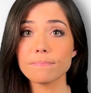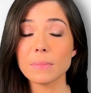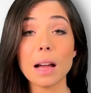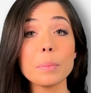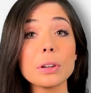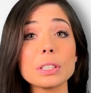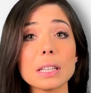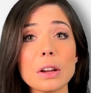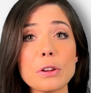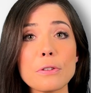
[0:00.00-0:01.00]
I'm here to
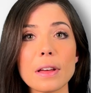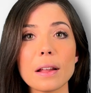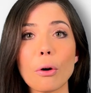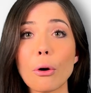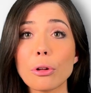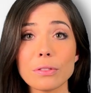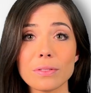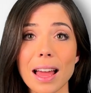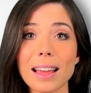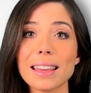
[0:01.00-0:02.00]
tell you that all of
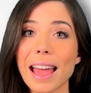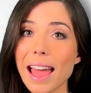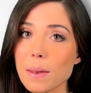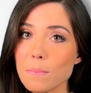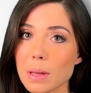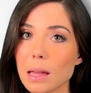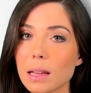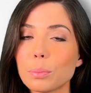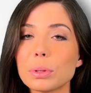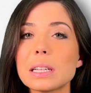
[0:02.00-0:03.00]
that can be
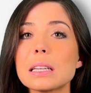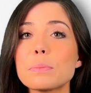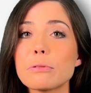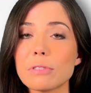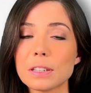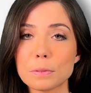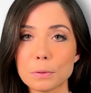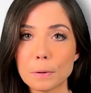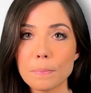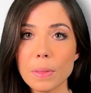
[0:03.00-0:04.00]
completely
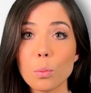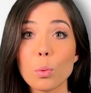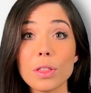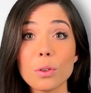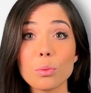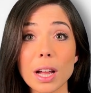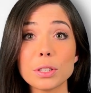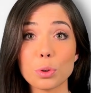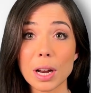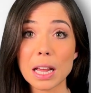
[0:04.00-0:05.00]
preventable with the right
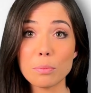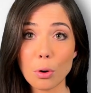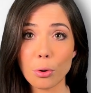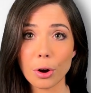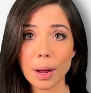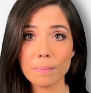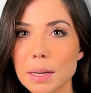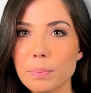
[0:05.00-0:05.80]
training program.